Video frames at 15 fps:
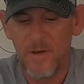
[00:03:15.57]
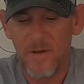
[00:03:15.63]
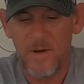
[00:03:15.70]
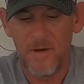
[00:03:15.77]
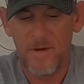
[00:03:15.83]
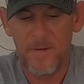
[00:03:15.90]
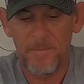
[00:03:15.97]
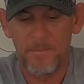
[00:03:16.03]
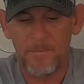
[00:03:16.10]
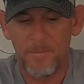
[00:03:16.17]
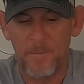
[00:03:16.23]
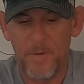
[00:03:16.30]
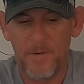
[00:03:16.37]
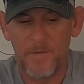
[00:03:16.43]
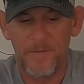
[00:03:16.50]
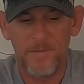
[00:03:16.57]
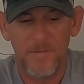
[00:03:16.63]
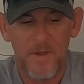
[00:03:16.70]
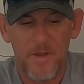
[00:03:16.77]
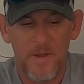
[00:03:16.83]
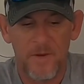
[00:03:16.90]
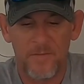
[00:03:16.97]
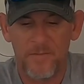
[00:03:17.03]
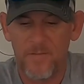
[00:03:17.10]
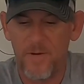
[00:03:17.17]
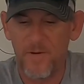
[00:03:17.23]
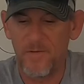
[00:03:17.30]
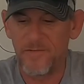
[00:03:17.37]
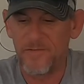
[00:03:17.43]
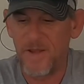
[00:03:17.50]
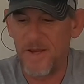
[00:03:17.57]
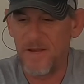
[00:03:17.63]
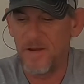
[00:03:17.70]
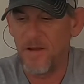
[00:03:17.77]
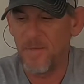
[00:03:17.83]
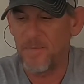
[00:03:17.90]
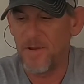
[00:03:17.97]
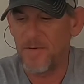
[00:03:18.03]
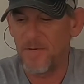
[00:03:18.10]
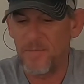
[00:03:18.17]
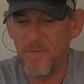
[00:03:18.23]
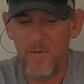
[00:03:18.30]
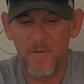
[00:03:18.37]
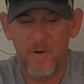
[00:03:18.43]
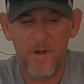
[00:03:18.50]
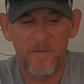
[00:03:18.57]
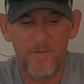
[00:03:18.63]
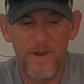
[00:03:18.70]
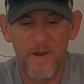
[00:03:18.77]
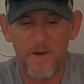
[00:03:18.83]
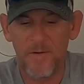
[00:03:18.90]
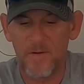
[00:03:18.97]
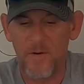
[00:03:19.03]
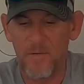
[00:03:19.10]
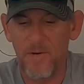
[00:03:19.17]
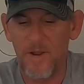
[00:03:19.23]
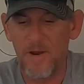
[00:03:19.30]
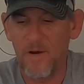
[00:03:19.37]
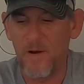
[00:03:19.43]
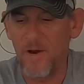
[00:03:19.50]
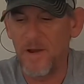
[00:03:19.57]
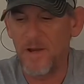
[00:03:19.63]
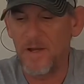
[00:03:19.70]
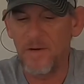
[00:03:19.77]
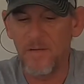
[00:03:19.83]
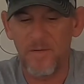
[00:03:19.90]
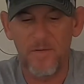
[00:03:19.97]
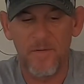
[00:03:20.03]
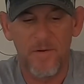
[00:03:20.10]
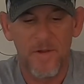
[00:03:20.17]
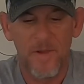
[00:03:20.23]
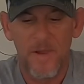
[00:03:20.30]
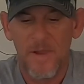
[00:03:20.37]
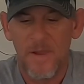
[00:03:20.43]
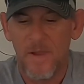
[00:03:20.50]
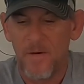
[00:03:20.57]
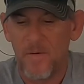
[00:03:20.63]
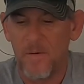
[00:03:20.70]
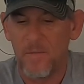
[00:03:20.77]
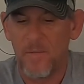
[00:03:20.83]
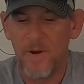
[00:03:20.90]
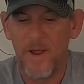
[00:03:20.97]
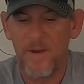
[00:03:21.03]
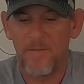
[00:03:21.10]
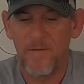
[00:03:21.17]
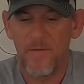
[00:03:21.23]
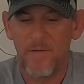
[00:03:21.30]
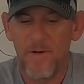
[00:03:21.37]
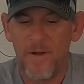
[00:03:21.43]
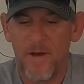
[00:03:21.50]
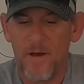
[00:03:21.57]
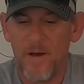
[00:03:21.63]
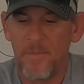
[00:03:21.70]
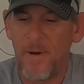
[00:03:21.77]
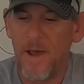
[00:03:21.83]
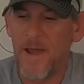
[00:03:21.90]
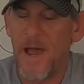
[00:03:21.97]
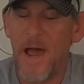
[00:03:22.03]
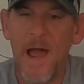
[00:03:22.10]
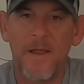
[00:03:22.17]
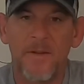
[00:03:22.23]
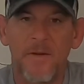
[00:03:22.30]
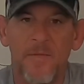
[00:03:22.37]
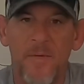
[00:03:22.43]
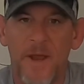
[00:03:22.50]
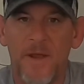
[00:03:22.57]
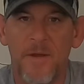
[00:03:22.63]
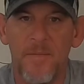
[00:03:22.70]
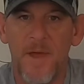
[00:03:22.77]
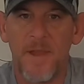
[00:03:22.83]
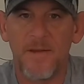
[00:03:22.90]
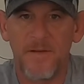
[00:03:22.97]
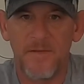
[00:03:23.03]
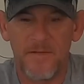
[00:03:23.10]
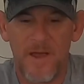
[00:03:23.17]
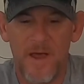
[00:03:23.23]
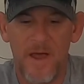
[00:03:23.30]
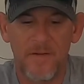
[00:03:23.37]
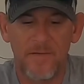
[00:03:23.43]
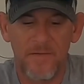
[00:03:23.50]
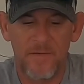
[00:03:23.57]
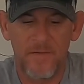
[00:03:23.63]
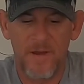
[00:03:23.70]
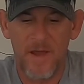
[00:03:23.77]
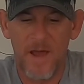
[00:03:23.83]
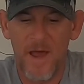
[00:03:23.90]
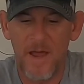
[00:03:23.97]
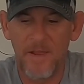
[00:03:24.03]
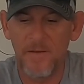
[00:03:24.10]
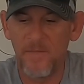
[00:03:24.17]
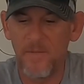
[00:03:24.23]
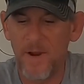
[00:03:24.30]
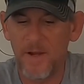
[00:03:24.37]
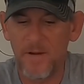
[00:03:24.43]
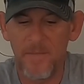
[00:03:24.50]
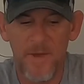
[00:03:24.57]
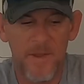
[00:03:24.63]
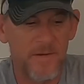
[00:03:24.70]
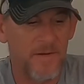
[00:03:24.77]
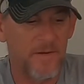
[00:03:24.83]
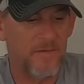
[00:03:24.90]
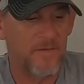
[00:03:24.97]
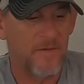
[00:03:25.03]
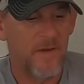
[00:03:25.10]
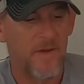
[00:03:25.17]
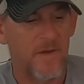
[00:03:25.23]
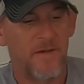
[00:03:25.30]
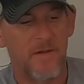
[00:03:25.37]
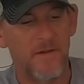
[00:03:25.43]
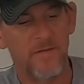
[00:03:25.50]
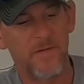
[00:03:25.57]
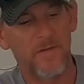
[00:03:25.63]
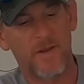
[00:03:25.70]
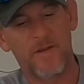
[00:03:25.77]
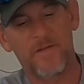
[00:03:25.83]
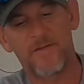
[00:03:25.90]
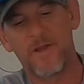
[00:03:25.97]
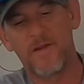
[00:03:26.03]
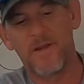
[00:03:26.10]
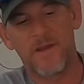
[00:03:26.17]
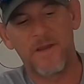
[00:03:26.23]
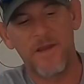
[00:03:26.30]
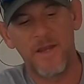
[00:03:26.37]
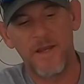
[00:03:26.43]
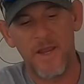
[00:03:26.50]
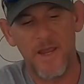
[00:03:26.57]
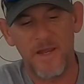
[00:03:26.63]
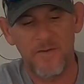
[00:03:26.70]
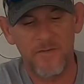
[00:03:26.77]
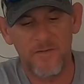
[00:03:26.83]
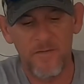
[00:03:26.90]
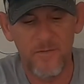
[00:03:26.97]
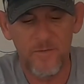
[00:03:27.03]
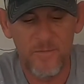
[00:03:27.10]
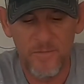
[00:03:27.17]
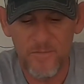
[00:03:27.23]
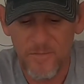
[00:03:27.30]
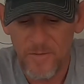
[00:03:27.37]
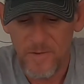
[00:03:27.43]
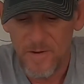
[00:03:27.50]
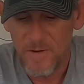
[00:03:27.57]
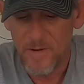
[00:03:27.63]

Um, but as far as standing up on your boat all day or going on a hike or or whatever. Um, I highly recommend these guys. I highly recommend these. These are, like I said, the Keen H2s.